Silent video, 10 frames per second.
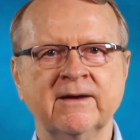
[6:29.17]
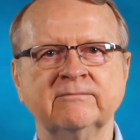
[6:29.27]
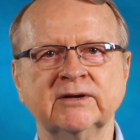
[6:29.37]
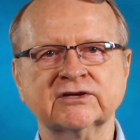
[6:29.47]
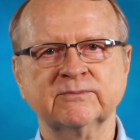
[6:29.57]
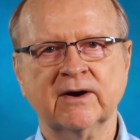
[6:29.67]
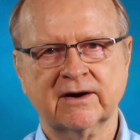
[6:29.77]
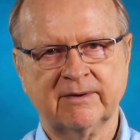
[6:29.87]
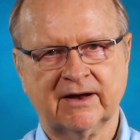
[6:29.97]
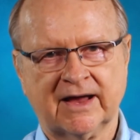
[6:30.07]
Be smart
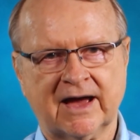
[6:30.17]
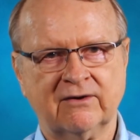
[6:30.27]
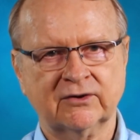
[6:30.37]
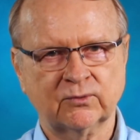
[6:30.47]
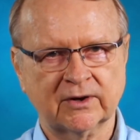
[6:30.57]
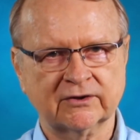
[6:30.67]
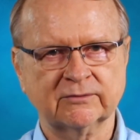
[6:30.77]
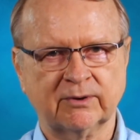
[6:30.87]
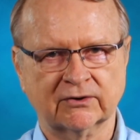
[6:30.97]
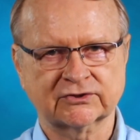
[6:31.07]
about how and where you
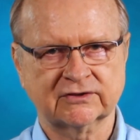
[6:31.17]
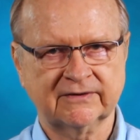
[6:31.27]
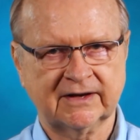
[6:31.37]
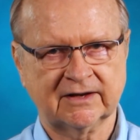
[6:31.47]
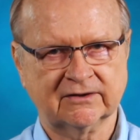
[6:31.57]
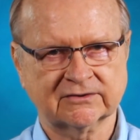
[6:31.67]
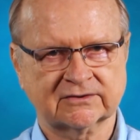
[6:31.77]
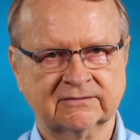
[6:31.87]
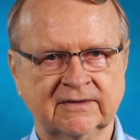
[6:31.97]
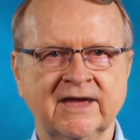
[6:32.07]
post your
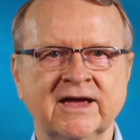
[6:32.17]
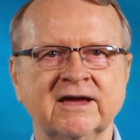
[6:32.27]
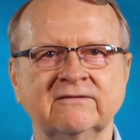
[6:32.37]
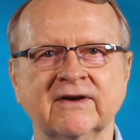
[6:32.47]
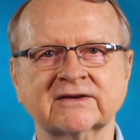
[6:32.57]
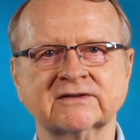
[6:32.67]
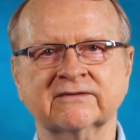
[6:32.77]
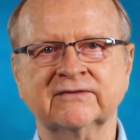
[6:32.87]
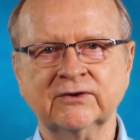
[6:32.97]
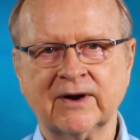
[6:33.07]
videos. Invest a
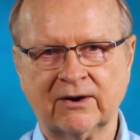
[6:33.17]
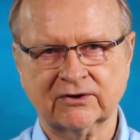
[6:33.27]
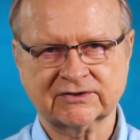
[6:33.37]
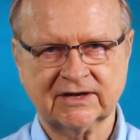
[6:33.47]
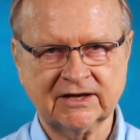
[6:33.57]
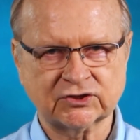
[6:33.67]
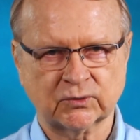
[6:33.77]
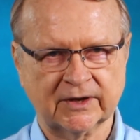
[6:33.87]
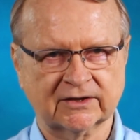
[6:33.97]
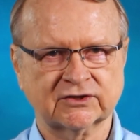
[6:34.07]
few hours each
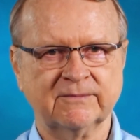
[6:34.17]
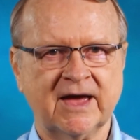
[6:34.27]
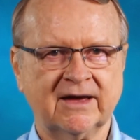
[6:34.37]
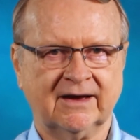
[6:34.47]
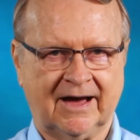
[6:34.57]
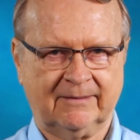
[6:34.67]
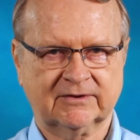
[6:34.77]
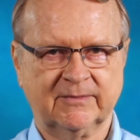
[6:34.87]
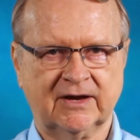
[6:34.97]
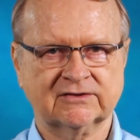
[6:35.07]
week to make,
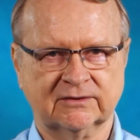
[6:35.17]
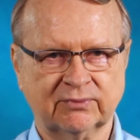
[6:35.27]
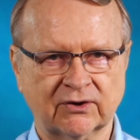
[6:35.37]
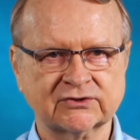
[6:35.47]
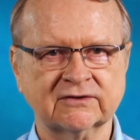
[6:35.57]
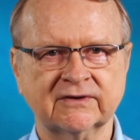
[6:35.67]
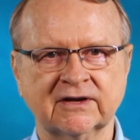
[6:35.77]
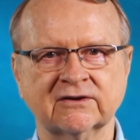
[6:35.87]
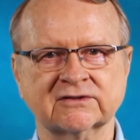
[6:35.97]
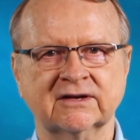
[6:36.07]
optimize, and post your
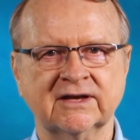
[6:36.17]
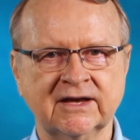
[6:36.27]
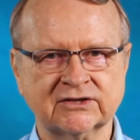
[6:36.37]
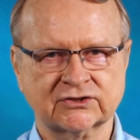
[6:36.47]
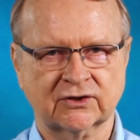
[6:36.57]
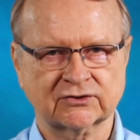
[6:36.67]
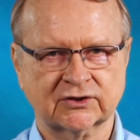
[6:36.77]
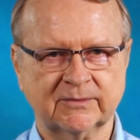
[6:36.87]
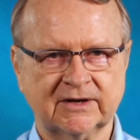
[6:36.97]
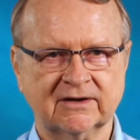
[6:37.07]
videos on each
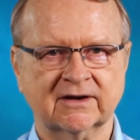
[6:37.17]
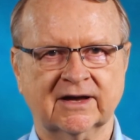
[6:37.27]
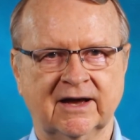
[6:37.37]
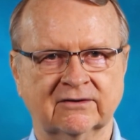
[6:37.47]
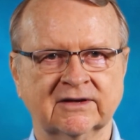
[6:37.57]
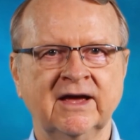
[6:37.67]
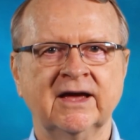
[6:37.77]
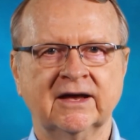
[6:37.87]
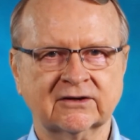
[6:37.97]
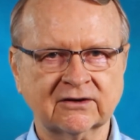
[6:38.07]
social media account.
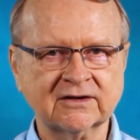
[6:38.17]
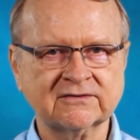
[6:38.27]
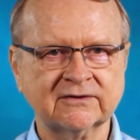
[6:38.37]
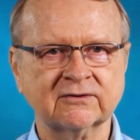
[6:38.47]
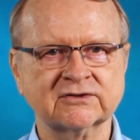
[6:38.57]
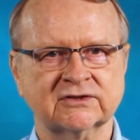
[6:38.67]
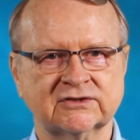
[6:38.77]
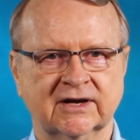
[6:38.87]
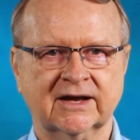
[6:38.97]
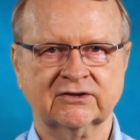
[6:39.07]
Encourage viewers to
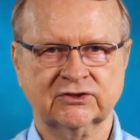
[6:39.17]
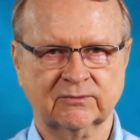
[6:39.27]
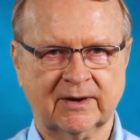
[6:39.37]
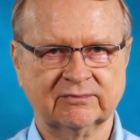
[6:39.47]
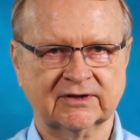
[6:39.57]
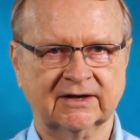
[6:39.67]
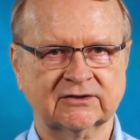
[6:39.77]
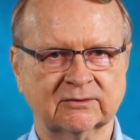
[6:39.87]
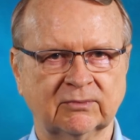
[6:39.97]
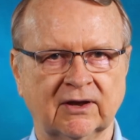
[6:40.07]
check out your website,
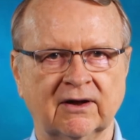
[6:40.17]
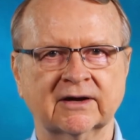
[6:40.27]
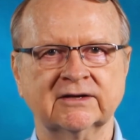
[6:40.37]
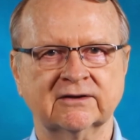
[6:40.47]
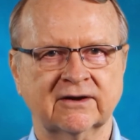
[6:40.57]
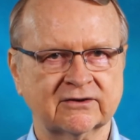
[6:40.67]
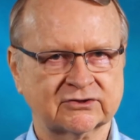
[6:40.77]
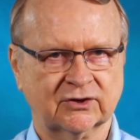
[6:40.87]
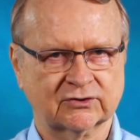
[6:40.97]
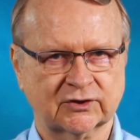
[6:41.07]
your blog, and your other
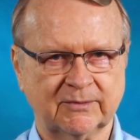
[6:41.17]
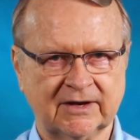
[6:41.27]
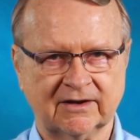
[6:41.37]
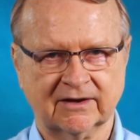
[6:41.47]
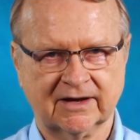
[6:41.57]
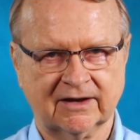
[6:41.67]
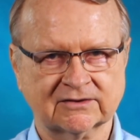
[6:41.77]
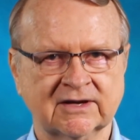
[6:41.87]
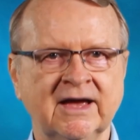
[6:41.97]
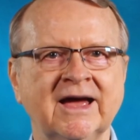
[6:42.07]
social media
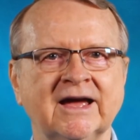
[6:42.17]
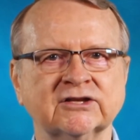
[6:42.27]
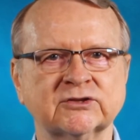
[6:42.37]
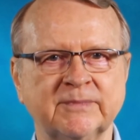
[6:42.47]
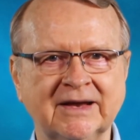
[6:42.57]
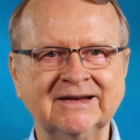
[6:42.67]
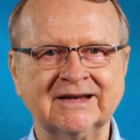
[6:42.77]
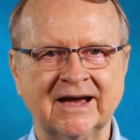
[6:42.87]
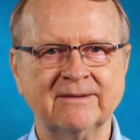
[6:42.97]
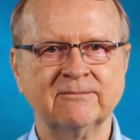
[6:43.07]
accounts, and spend
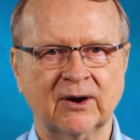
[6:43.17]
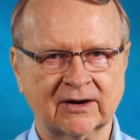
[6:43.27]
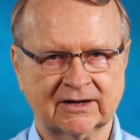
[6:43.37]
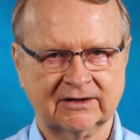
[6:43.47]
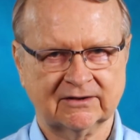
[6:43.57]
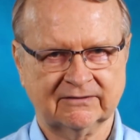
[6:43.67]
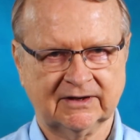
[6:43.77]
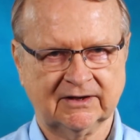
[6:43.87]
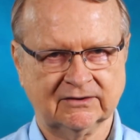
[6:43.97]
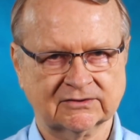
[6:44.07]
time marketing your
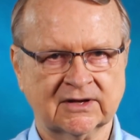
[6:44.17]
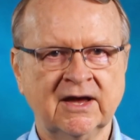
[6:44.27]
videos.